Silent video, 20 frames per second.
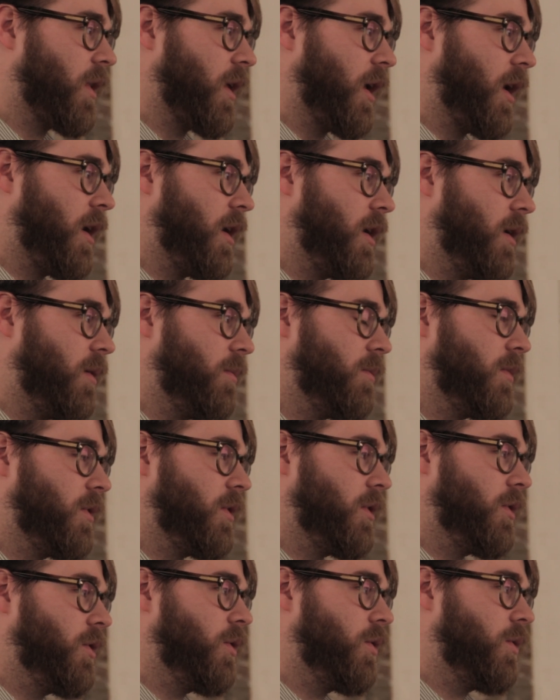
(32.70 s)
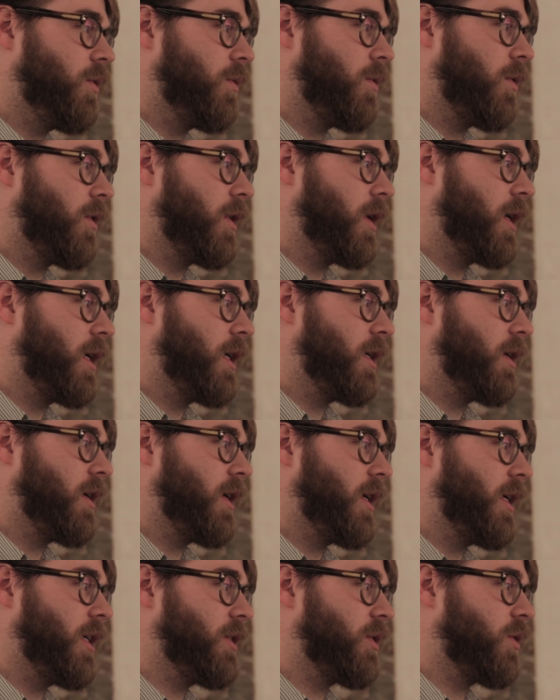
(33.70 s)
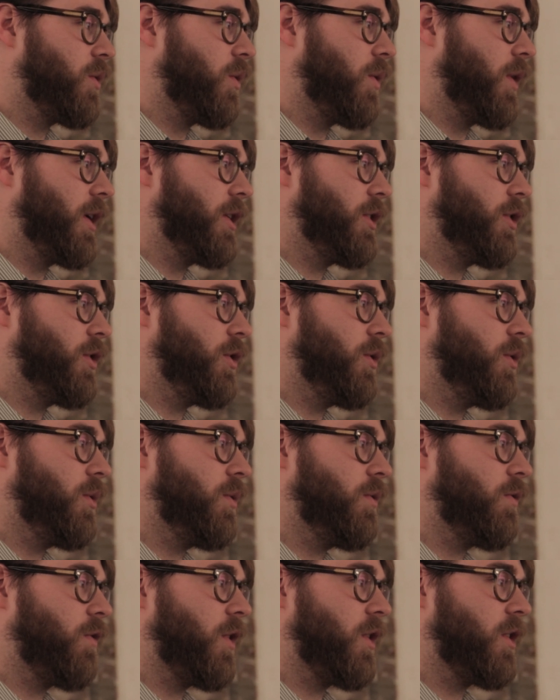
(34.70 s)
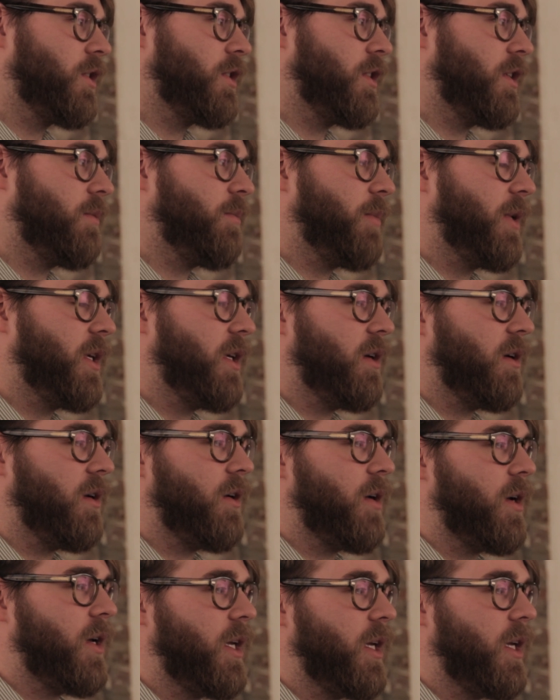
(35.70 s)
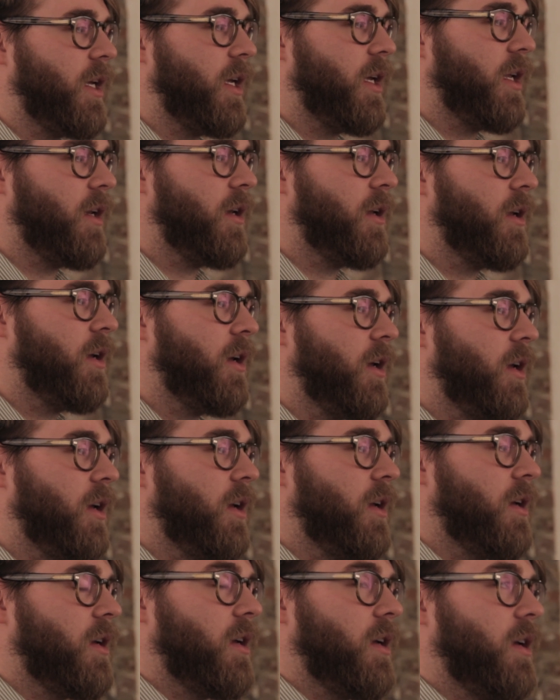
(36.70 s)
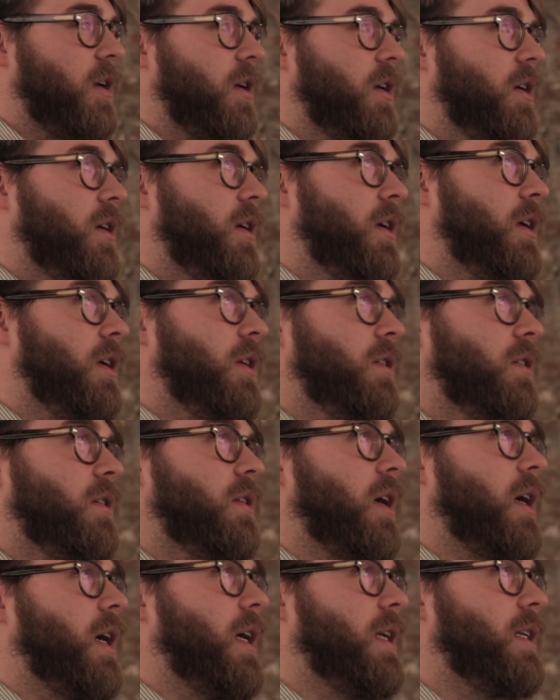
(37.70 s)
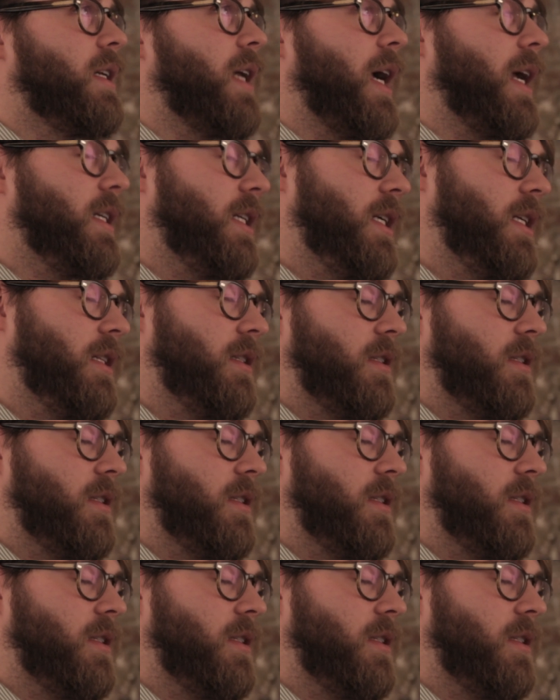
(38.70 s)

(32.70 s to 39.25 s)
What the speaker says: Nora is going to first appear in a 19th